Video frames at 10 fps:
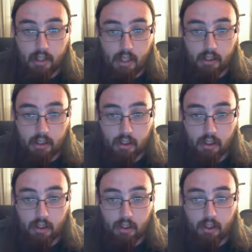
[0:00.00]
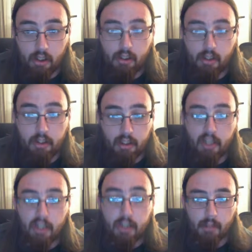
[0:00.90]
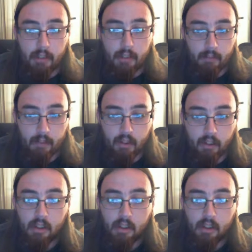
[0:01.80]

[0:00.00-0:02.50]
ate the human human.